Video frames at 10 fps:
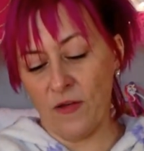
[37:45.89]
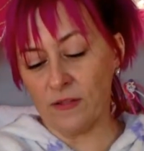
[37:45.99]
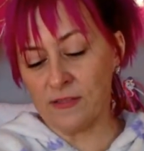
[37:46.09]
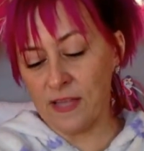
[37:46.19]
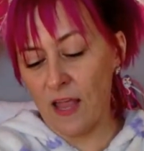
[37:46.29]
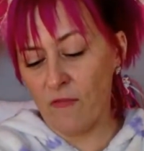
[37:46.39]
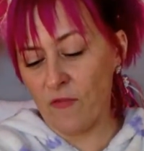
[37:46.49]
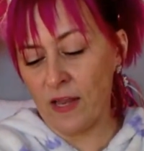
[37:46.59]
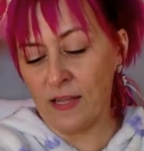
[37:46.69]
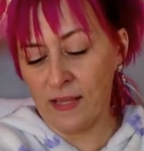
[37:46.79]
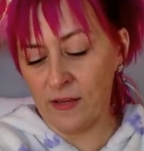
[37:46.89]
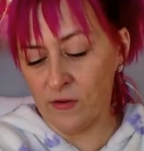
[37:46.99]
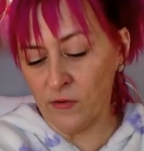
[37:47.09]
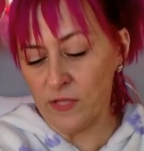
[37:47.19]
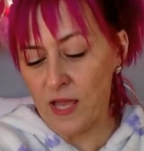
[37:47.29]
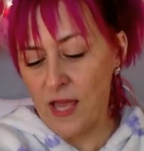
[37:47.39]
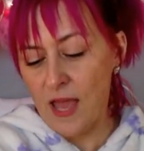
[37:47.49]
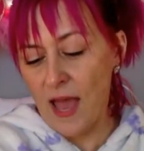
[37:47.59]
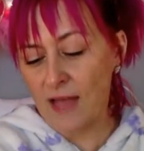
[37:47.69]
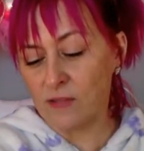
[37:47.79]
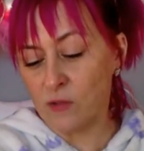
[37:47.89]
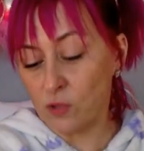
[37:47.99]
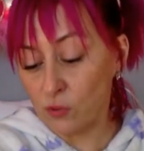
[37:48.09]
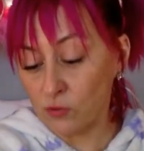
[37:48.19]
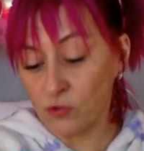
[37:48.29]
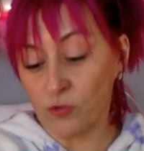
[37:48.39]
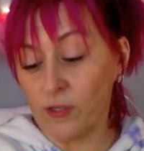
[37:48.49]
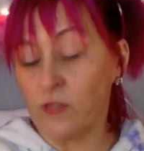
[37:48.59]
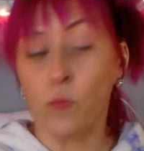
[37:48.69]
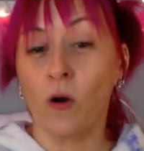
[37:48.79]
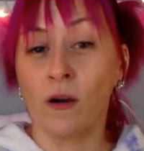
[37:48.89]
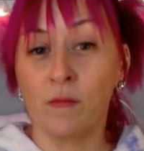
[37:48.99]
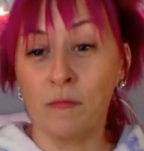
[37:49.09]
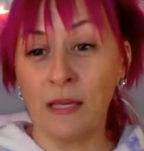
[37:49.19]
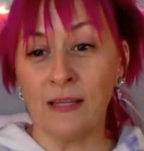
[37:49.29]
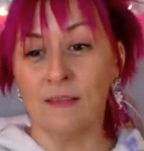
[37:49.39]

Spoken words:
he felt safe and healed, as those trees weren't